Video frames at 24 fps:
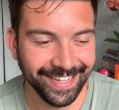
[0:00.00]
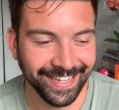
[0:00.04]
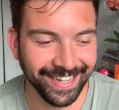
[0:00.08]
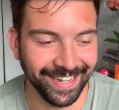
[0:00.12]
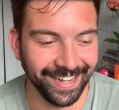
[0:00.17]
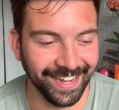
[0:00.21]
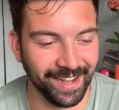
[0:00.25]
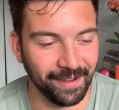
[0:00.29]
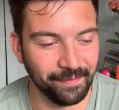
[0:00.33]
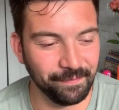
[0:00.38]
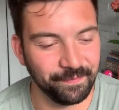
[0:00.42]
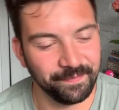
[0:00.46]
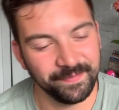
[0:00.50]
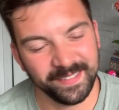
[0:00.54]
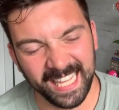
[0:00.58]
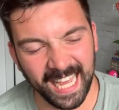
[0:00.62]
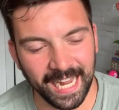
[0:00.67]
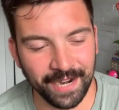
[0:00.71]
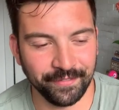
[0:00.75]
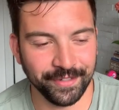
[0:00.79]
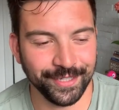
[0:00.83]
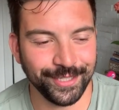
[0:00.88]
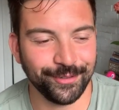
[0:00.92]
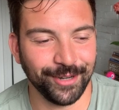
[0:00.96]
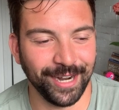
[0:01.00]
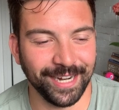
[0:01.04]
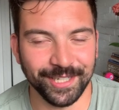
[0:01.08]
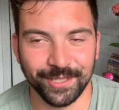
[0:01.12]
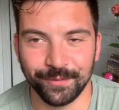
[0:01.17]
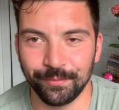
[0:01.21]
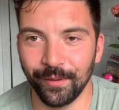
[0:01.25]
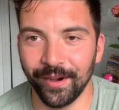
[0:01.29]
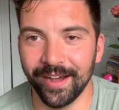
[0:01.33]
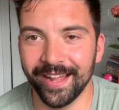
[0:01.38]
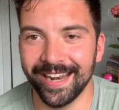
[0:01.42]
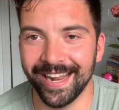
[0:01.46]
Kind of a
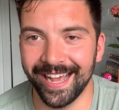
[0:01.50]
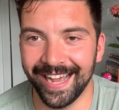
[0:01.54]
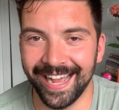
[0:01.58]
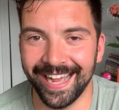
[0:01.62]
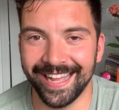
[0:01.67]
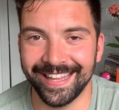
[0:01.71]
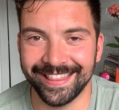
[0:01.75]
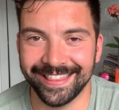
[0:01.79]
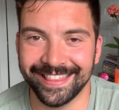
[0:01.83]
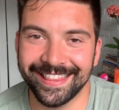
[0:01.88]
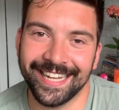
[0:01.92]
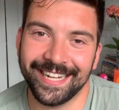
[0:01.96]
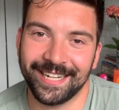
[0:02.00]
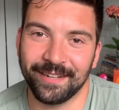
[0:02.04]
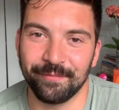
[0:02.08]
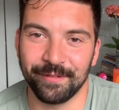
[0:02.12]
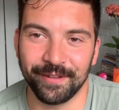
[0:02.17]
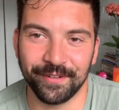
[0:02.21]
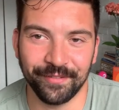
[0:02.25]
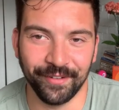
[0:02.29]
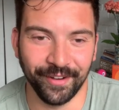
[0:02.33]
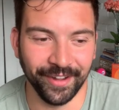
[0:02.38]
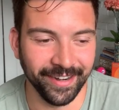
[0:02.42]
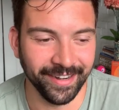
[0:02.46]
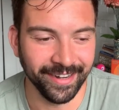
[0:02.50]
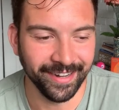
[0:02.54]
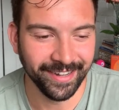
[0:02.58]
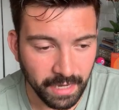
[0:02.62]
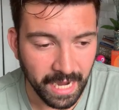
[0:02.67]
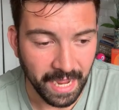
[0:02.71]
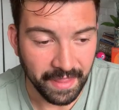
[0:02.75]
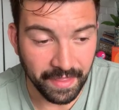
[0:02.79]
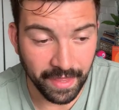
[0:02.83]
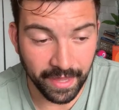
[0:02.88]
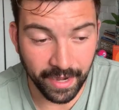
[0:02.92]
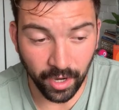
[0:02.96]
stretch, but that could be fun.
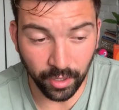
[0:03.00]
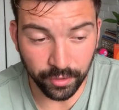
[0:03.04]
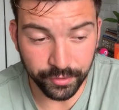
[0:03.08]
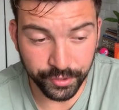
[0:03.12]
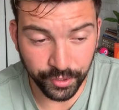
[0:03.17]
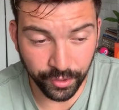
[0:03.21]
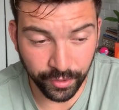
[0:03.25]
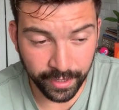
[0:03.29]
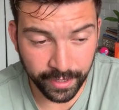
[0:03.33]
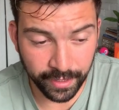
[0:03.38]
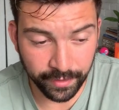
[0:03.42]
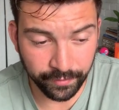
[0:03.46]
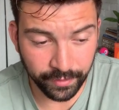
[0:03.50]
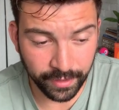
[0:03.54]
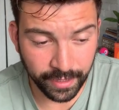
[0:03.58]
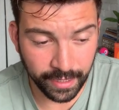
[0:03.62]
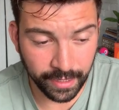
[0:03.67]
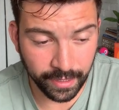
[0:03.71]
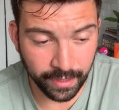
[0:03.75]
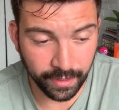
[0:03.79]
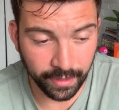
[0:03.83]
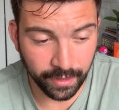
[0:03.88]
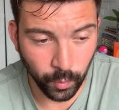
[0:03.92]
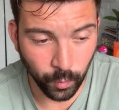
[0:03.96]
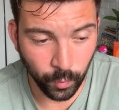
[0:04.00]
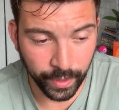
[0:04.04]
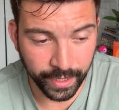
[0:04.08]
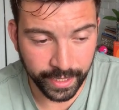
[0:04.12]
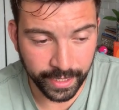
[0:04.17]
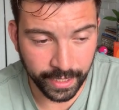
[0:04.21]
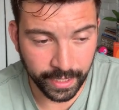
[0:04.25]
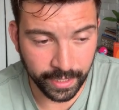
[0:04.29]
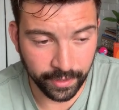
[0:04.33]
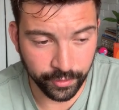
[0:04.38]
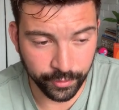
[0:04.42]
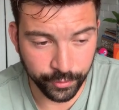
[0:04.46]
And then alternatively, we
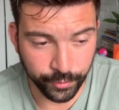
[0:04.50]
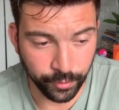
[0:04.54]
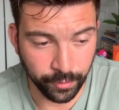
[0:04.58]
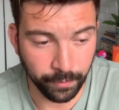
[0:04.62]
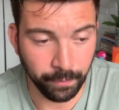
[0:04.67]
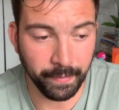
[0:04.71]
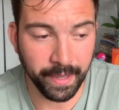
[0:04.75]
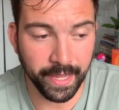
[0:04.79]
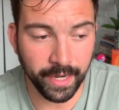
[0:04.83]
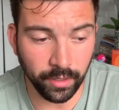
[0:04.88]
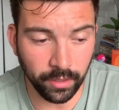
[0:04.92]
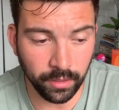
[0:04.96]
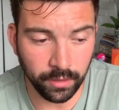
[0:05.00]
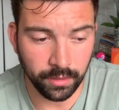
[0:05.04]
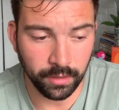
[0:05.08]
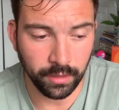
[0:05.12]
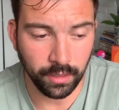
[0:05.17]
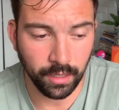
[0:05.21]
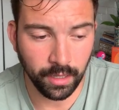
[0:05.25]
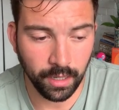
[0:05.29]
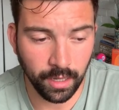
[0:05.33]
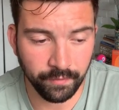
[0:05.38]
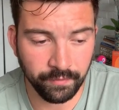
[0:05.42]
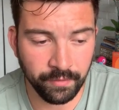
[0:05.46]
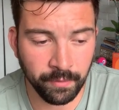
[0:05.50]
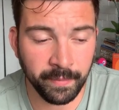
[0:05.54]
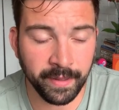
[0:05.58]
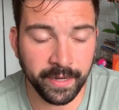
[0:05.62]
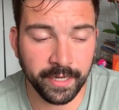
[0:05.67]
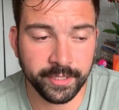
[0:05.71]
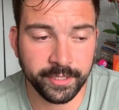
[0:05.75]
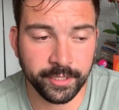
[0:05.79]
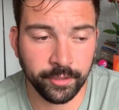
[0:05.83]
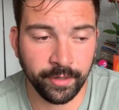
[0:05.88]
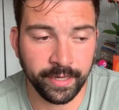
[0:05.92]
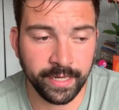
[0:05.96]
could either do the middle of the
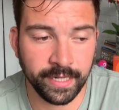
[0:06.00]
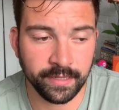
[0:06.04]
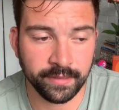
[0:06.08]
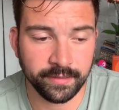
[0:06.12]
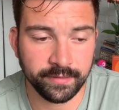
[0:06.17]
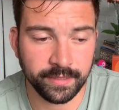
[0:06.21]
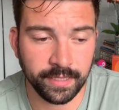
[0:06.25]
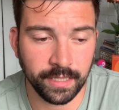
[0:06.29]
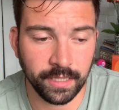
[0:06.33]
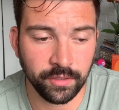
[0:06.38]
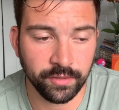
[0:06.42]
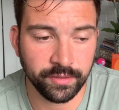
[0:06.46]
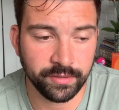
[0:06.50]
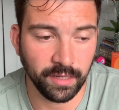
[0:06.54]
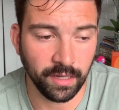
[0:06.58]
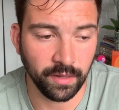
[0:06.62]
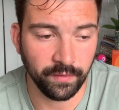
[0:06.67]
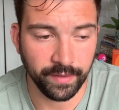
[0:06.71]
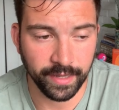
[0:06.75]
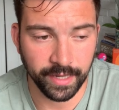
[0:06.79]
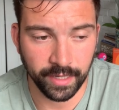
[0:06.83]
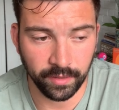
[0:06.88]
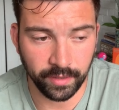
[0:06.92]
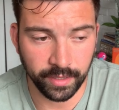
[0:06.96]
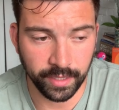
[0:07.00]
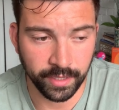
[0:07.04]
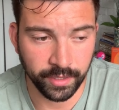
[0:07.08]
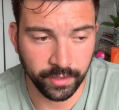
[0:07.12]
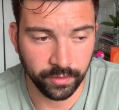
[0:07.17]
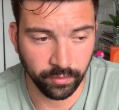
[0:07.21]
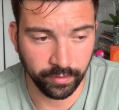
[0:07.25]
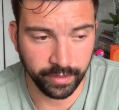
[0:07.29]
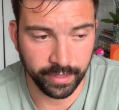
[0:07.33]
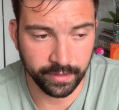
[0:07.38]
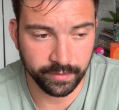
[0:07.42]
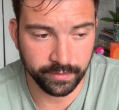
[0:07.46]
Mediterranean Sea. You still have Italy and
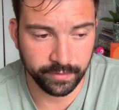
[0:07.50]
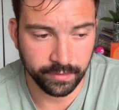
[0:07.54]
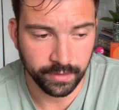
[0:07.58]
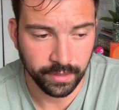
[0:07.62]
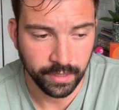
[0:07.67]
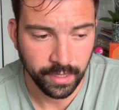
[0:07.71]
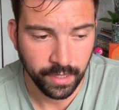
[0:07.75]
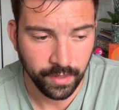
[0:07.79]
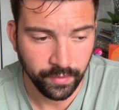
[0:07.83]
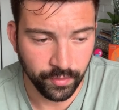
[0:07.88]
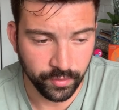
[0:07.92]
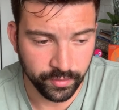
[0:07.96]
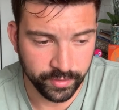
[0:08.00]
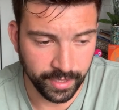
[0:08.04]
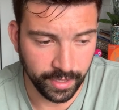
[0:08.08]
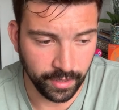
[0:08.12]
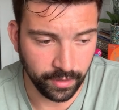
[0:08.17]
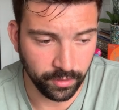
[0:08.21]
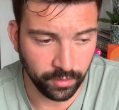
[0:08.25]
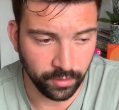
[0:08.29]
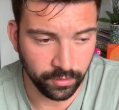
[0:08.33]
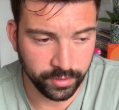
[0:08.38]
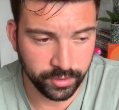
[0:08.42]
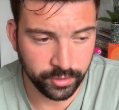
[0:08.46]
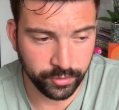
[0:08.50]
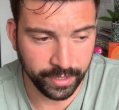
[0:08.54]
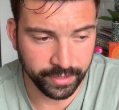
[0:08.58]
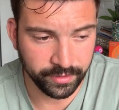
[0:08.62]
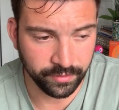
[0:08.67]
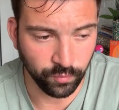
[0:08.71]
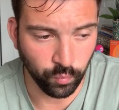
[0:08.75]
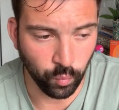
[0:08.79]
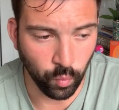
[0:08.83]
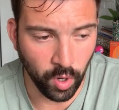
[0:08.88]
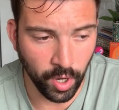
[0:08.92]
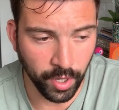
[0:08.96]
Greece. There's that little stretch
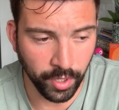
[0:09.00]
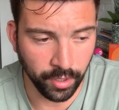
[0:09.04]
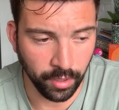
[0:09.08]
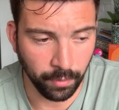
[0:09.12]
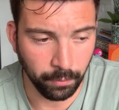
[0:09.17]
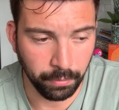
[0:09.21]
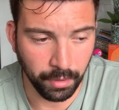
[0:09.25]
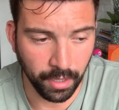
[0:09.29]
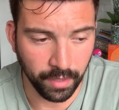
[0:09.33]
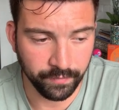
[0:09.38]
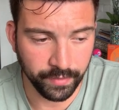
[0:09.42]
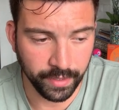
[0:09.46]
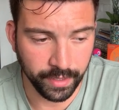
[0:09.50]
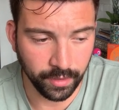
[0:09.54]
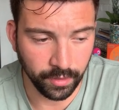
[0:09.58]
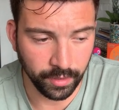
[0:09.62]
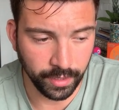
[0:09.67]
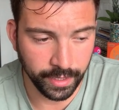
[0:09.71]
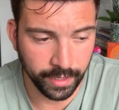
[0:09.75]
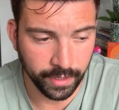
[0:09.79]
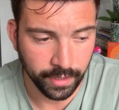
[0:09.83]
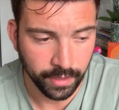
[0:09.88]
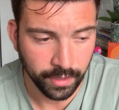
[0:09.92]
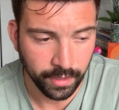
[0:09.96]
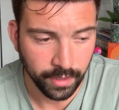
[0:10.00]
of water above Italy.